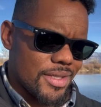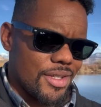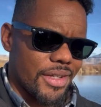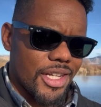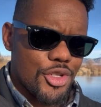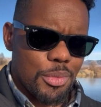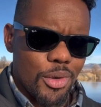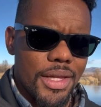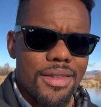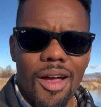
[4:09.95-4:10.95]
You got
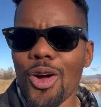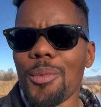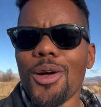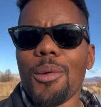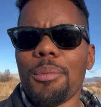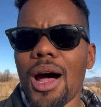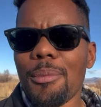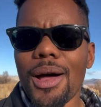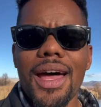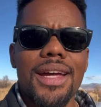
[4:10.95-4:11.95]
Chipotle, Taco Bell,
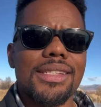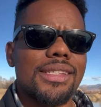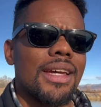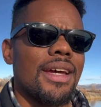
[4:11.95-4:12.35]
Popeyes,